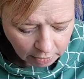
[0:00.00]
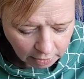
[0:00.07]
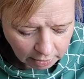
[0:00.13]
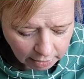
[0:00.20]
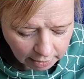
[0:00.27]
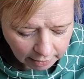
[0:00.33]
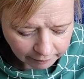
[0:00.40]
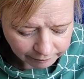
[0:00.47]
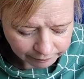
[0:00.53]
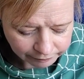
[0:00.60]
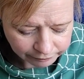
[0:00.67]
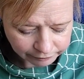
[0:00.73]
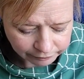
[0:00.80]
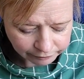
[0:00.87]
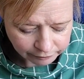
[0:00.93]
yeah,
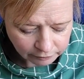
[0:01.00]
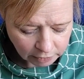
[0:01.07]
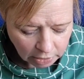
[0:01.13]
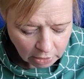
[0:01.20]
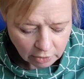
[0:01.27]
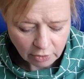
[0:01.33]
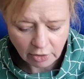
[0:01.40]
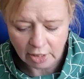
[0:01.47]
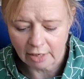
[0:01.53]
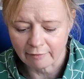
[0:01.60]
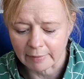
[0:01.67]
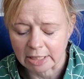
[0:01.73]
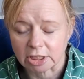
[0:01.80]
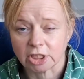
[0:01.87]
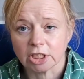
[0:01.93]
the thing I
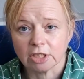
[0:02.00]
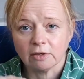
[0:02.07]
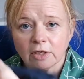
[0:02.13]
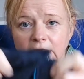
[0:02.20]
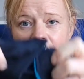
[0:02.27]
managed to do.